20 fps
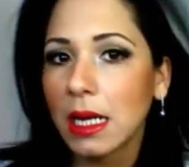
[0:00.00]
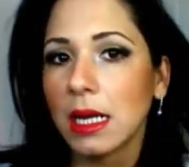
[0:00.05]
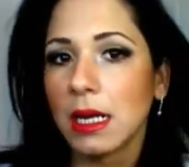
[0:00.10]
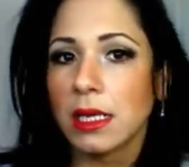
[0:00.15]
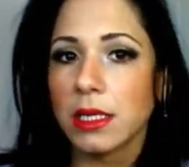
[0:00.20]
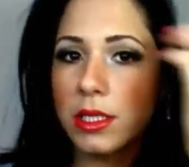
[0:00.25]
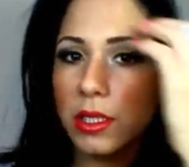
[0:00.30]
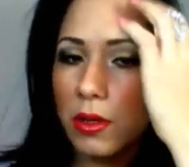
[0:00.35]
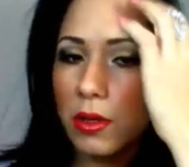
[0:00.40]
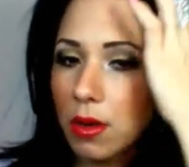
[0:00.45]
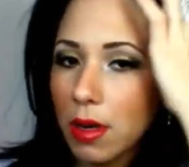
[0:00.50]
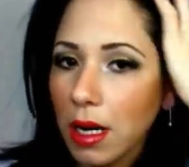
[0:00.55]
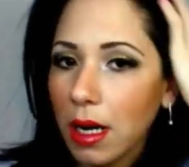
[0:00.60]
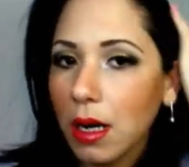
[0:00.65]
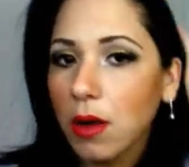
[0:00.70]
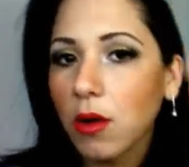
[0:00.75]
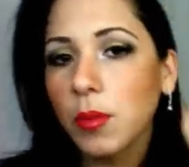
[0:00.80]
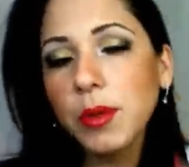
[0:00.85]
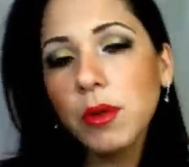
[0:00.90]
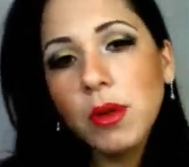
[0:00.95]
So I
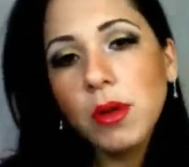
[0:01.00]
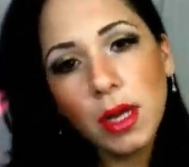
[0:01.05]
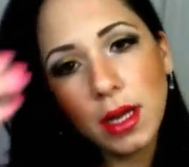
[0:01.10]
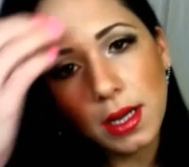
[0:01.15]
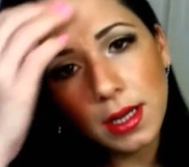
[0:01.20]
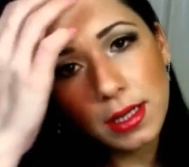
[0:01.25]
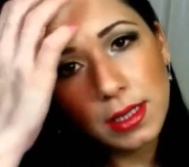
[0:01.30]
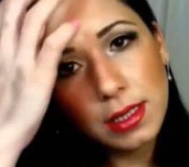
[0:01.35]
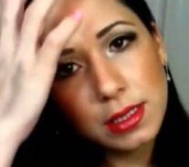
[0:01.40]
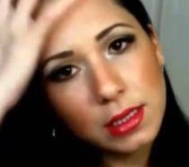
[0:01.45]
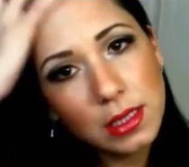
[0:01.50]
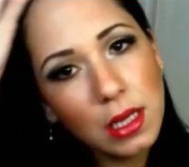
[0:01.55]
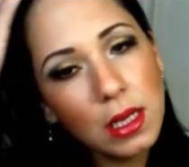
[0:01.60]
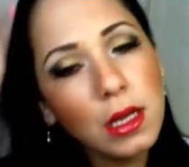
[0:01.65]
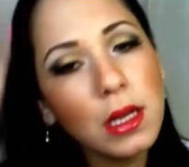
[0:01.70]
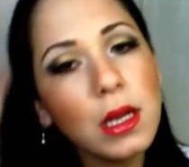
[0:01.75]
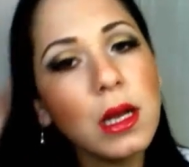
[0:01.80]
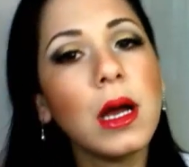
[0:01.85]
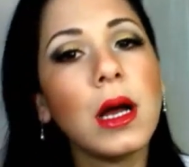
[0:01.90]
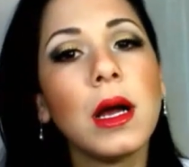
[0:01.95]
hope you guys
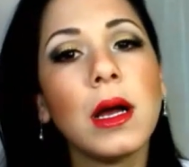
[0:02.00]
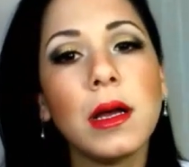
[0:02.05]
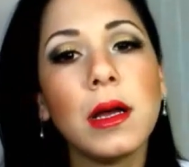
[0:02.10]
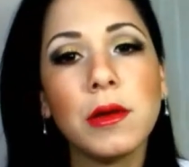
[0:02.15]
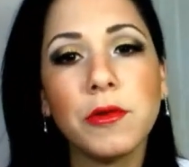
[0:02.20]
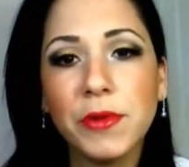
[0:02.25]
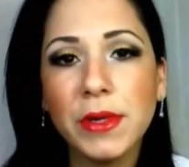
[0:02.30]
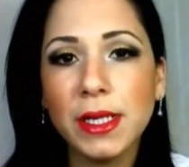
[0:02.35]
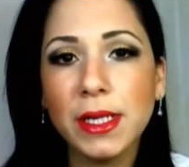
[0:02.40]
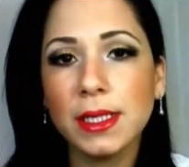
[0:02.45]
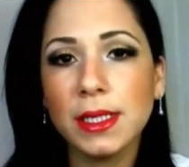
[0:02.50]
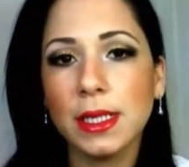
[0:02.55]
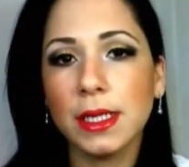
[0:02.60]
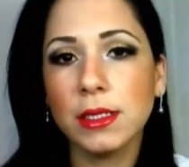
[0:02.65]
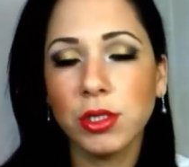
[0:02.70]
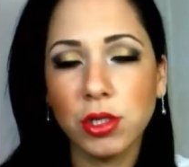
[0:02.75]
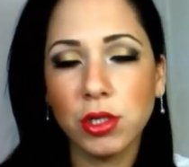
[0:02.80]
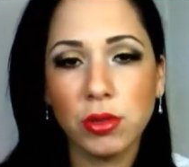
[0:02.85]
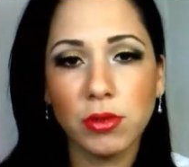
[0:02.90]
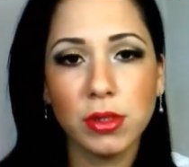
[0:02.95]
really
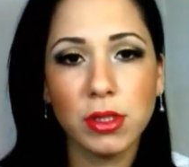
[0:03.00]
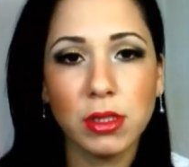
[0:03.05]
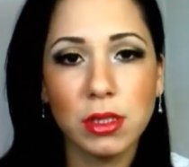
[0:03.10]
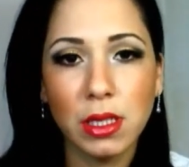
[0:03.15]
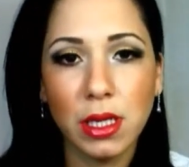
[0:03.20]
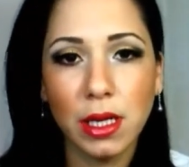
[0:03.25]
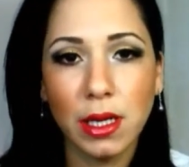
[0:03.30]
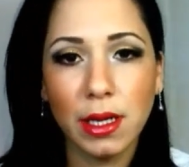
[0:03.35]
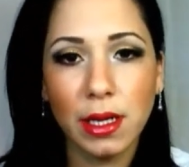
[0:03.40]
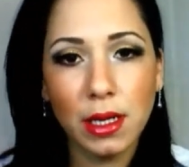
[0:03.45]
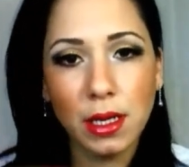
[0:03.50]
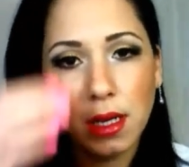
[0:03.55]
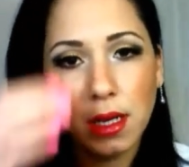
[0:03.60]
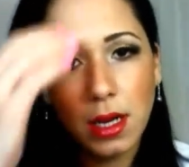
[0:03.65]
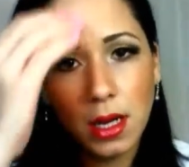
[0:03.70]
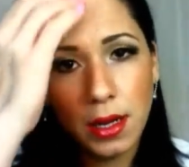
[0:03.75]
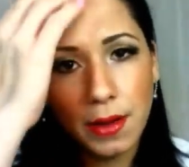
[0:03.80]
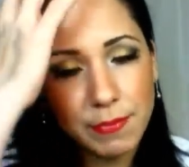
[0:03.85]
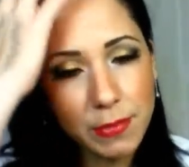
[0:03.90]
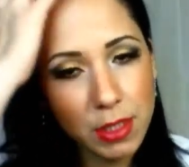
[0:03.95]
enjoyed the
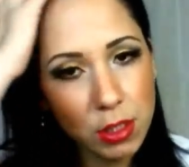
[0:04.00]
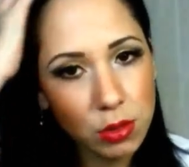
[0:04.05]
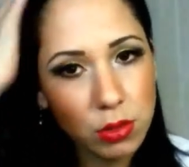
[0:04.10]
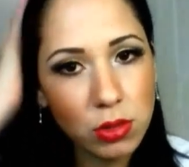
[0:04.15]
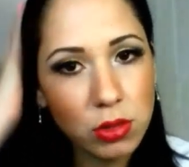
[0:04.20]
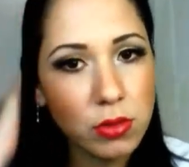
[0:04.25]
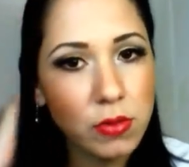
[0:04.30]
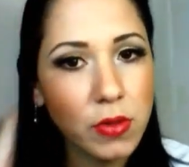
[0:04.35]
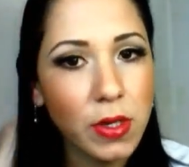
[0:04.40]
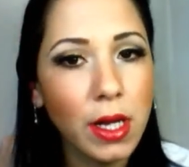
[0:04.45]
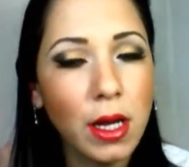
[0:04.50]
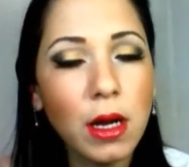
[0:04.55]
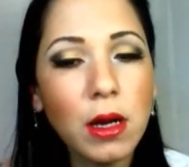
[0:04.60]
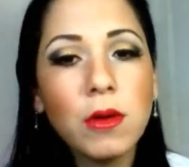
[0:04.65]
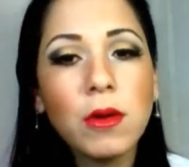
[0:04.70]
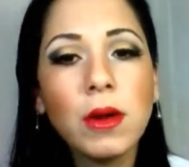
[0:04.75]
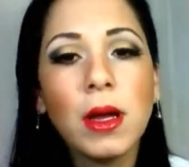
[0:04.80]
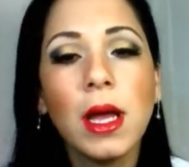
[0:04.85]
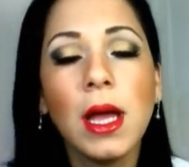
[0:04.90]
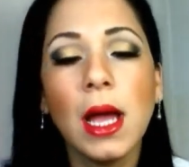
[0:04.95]

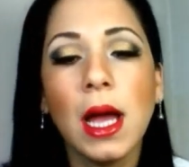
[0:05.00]
tutorial.